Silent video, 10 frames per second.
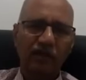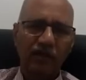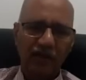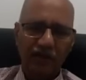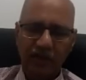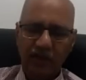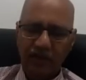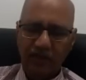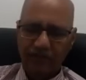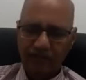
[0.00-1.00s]

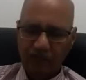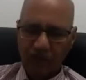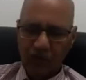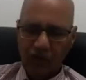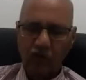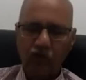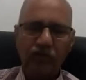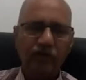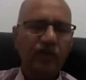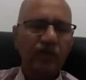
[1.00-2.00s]
nature
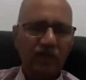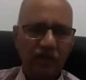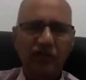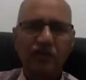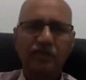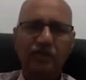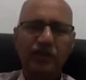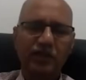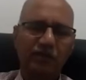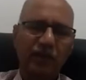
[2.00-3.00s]
used this
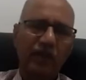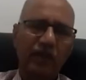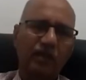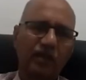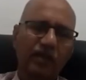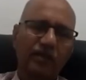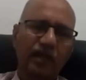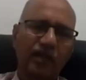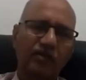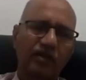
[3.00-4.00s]
principle
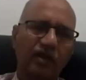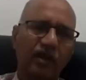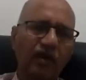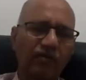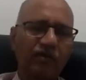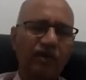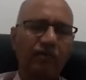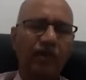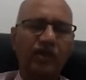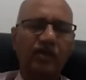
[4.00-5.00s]
that
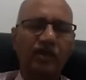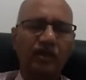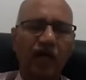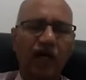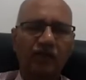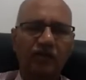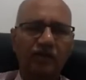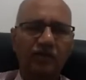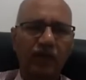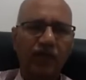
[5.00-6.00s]
everybody on
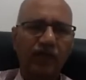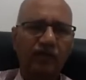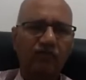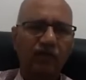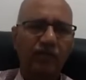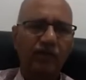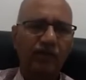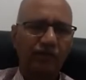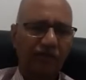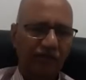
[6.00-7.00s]
this planet will
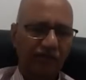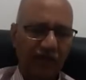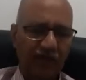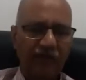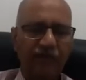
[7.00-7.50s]
be imperfect.